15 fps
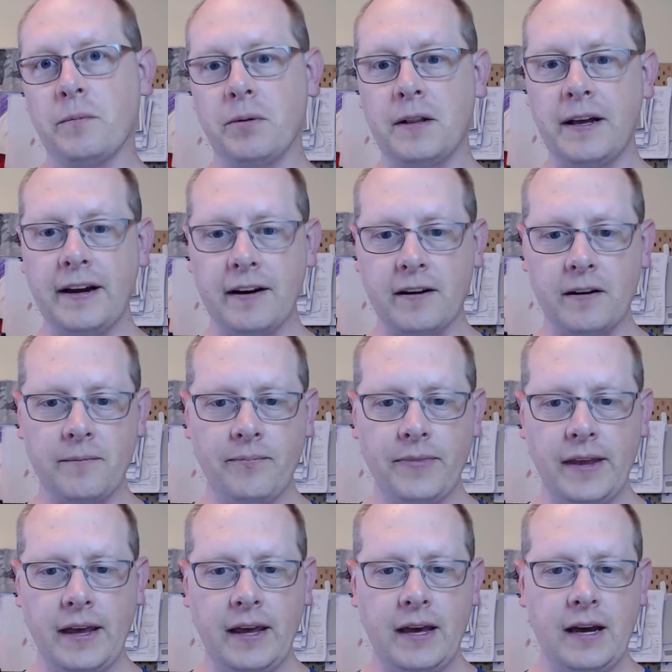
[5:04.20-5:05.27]
player,
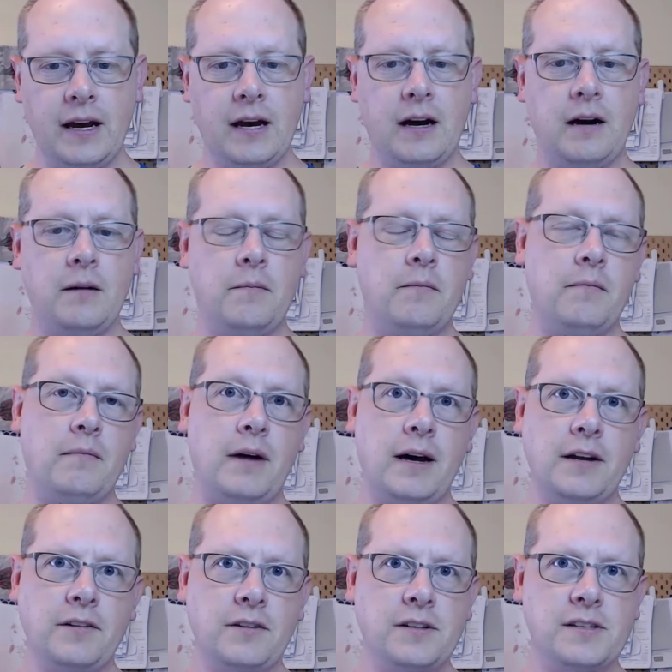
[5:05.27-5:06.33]

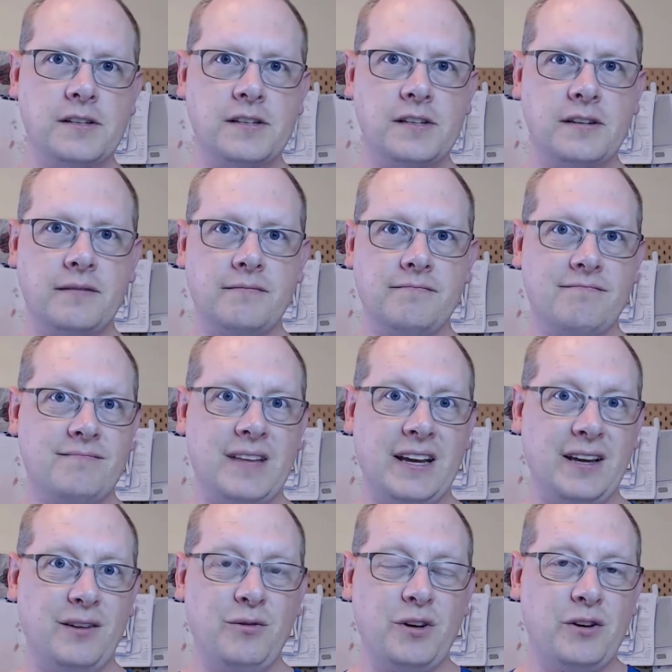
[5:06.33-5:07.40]
models
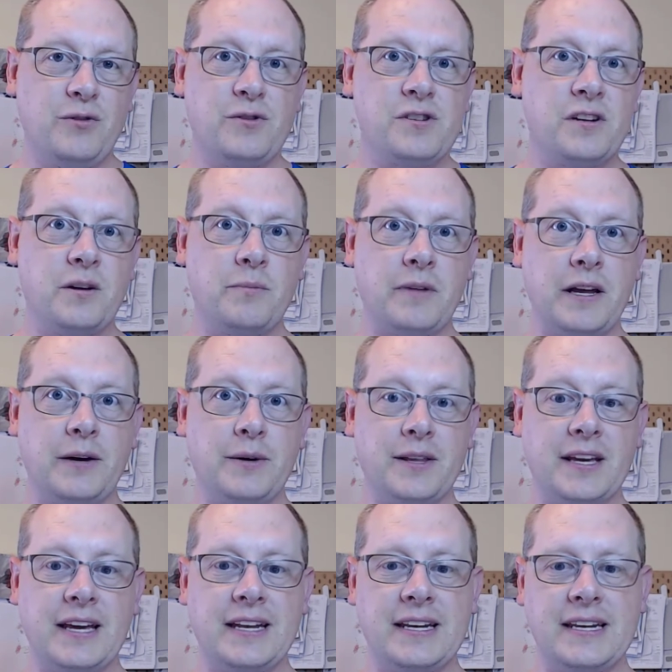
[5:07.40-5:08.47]
that you use and you play
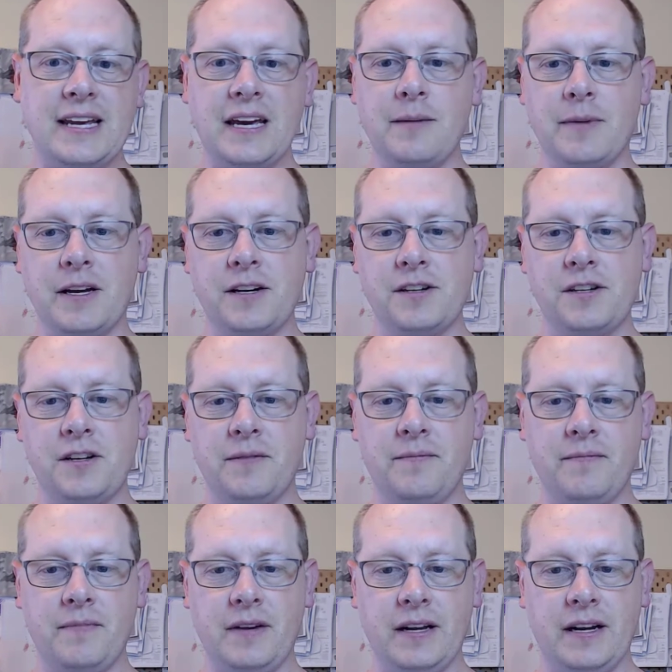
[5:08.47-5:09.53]
with get damaged
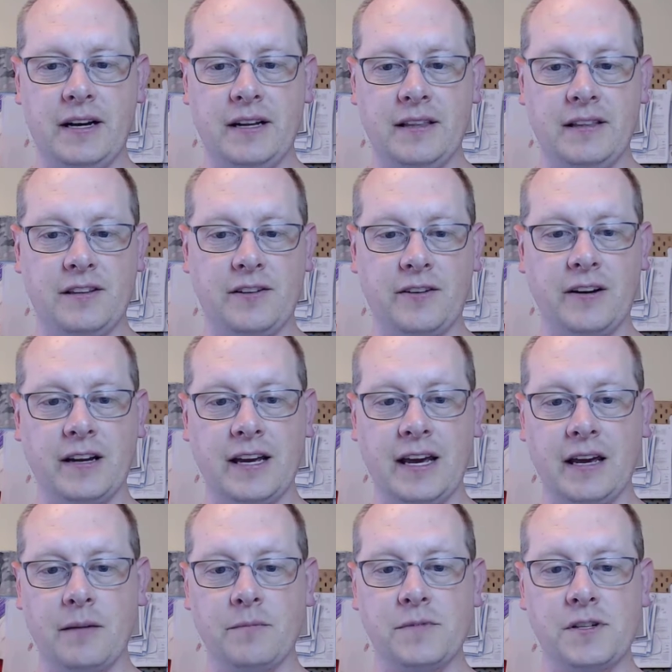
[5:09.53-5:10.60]
during
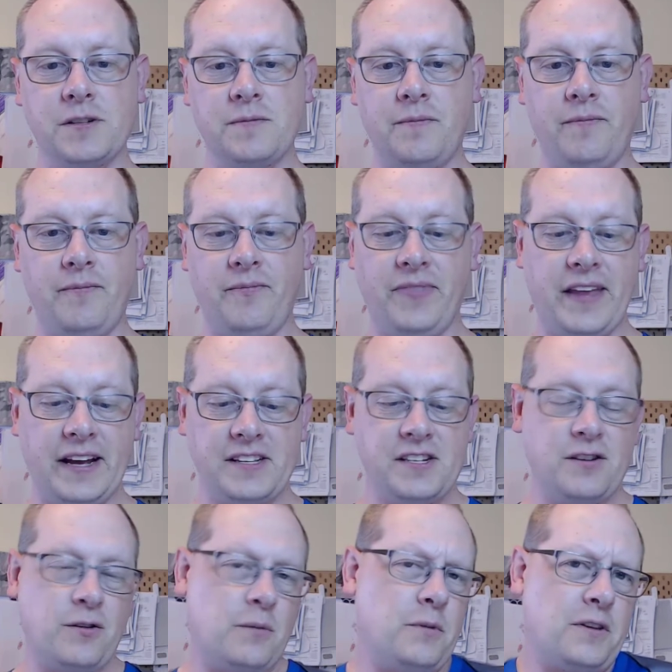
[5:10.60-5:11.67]
games. That's a
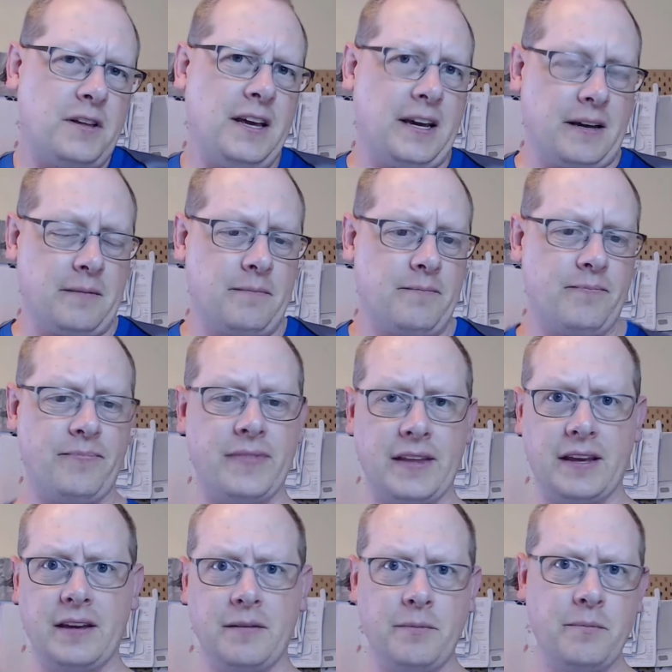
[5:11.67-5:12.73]
normal thing.
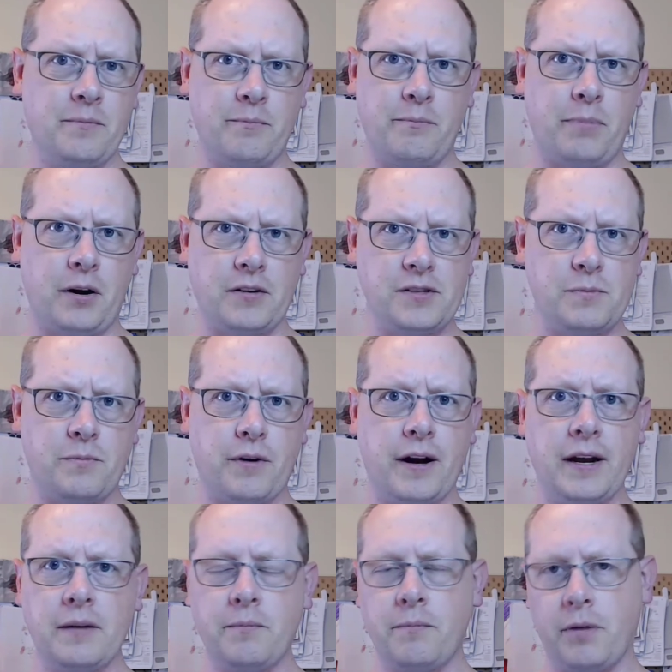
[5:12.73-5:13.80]
Parts
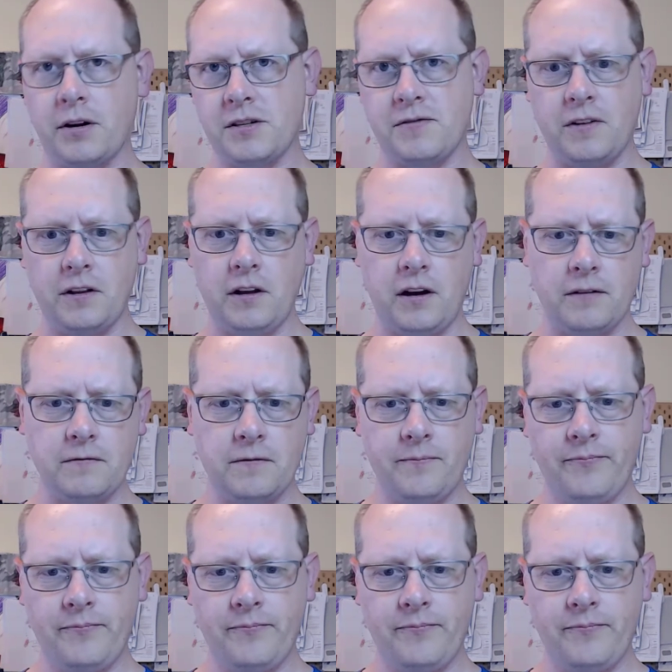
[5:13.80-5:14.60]
break, parts fall off.